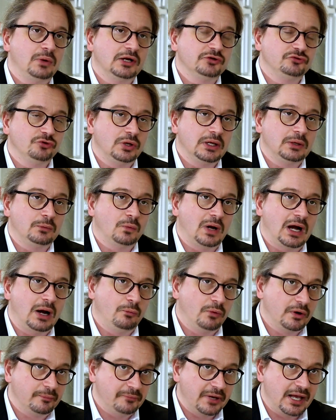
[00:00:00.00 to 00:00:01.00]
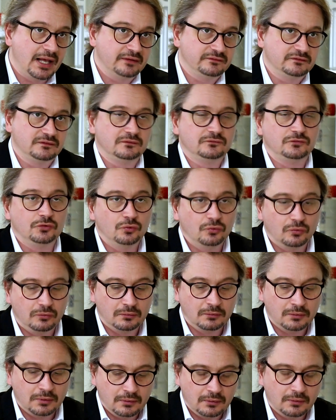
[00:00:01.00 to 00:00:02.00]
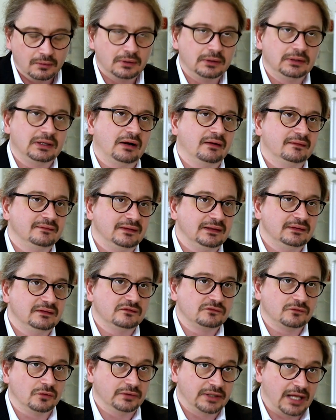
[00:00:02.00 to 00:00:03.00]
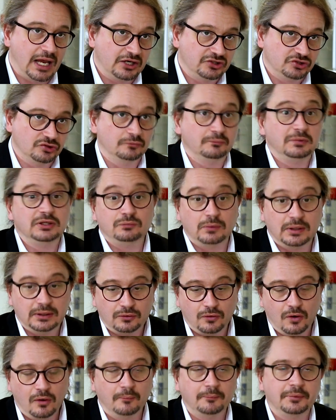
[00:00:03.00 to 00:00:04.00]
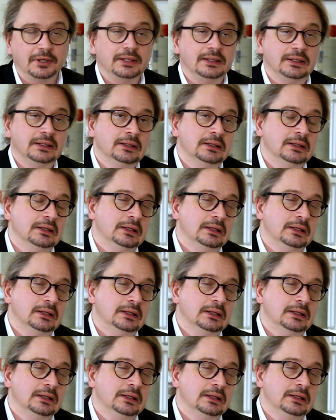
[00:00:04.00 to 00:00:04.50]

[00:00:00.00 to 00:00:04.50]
we are doing our best to guarantee this connection between company